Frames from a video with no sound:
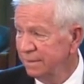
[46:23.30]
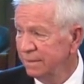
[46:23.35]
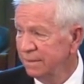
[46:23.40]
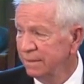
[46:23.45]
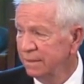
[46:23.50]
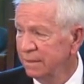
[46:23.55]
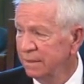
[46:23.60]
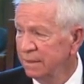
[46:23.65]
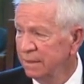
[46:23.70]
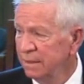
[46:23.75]

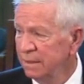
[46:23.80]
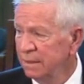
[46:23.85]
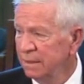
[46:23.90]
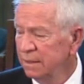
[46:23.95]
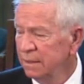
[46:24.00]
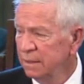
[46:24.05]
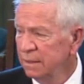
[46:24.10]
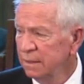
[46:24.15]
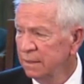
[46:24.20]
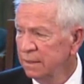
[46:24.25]

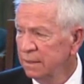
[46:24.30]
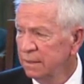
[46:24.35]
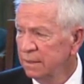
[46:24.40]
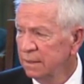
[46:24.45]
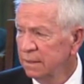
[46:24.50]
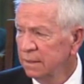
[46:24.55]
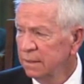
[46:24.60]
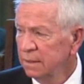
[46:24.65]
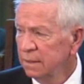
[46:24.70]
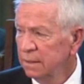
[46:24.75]

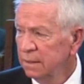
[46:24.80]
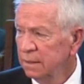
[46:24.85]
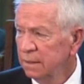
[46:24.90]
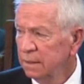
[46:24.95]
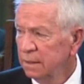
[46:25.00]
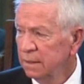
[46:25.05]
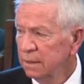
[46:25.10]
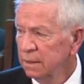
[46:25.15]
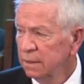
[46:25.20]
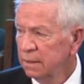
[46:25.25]

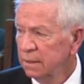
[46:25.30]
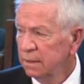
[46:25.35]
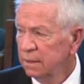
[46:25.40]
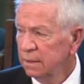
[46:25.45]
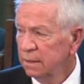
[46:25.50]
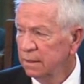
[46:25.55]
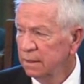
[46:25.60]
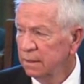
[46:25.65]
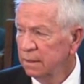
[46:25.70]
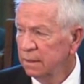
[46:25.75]

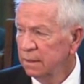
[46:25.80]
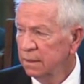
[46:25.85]
(silence)